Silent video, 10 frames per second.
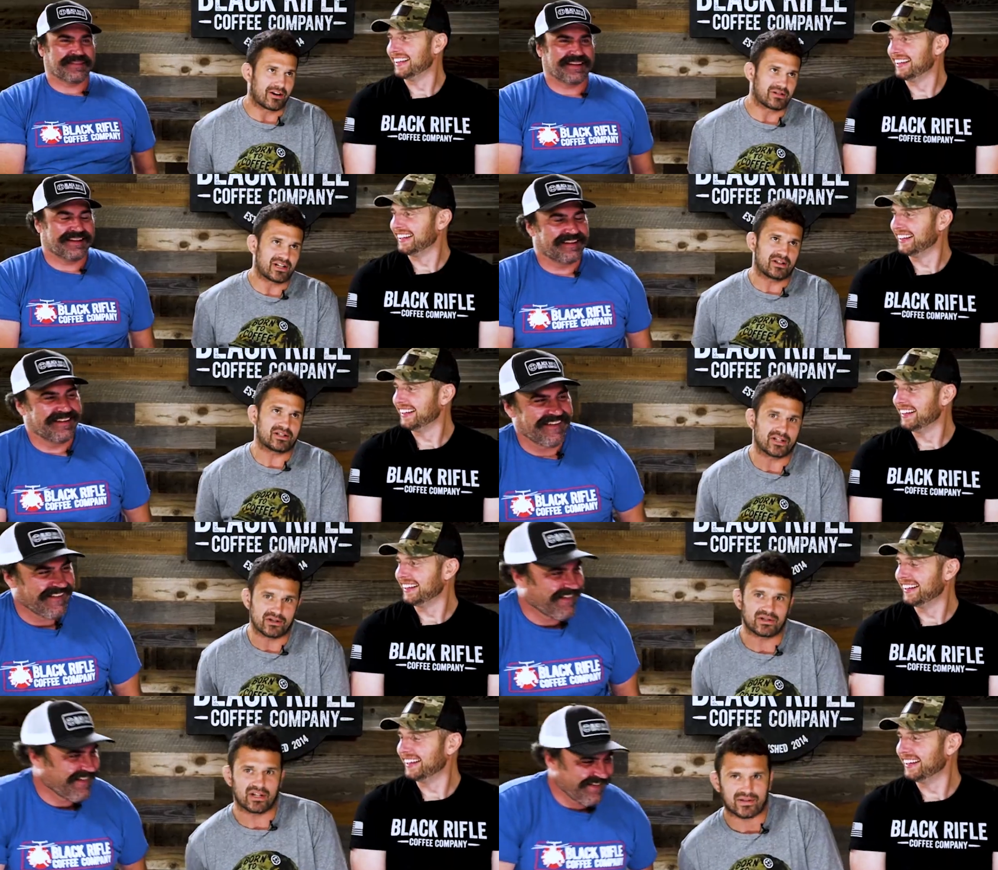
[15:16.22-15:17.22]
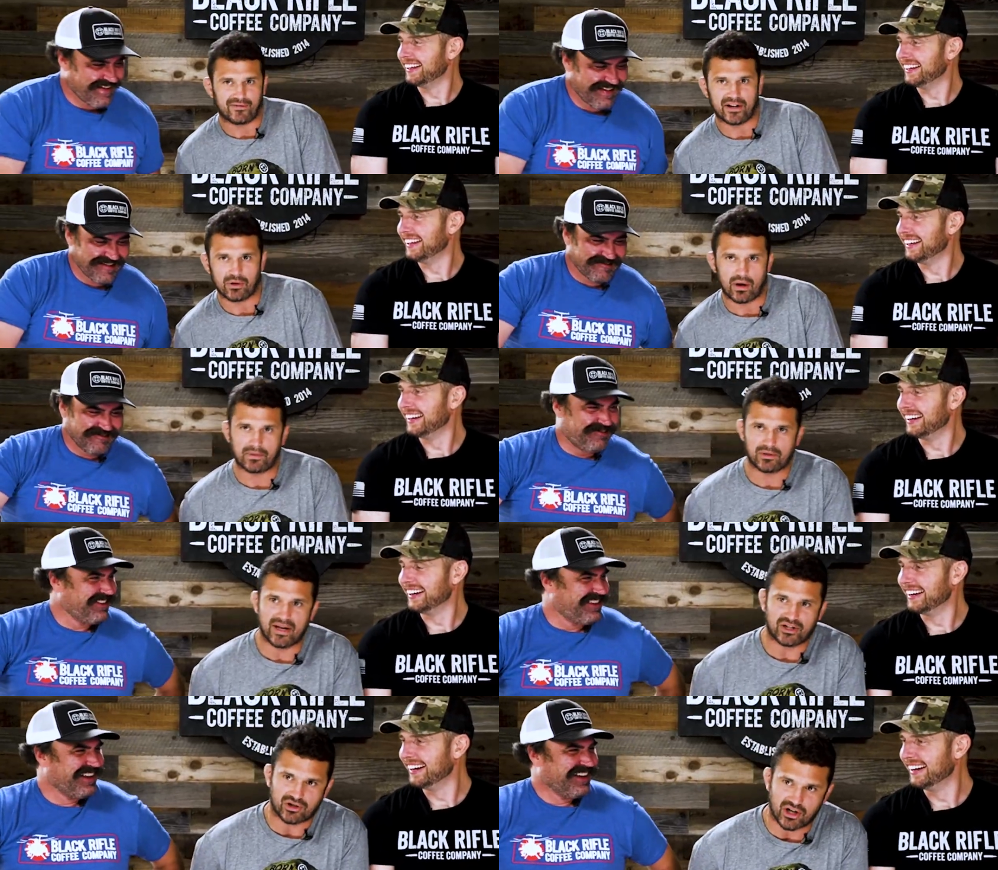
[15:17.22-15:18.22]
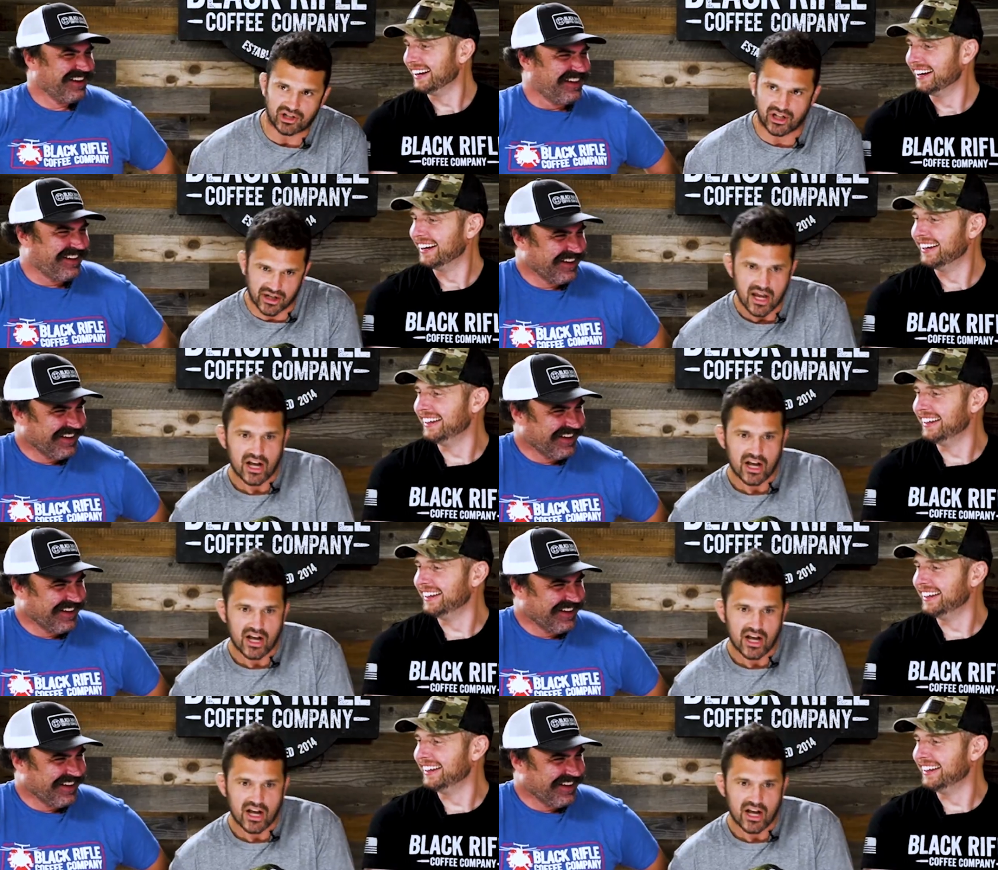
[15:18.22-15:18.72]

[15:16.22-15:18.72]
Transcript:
Speaker 1: don't see how this is conducive to finding the weapons of mass destruction,